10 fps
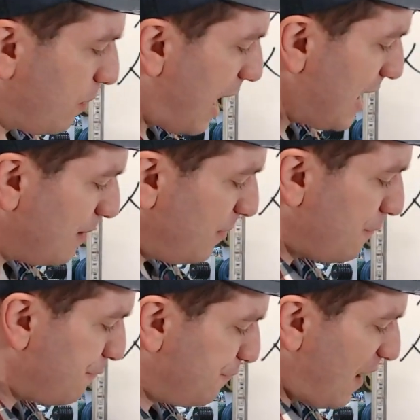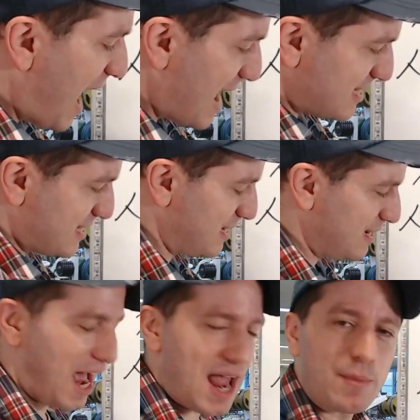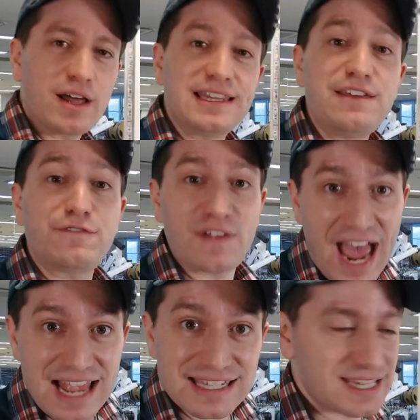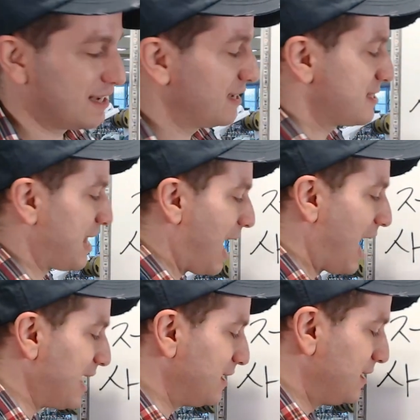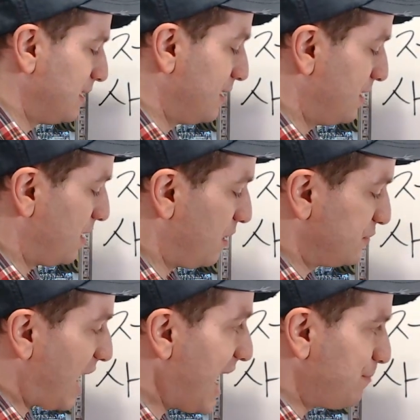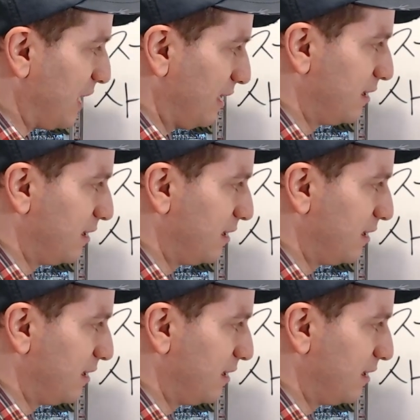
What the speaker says: I am fast. I'm on the fast side of typing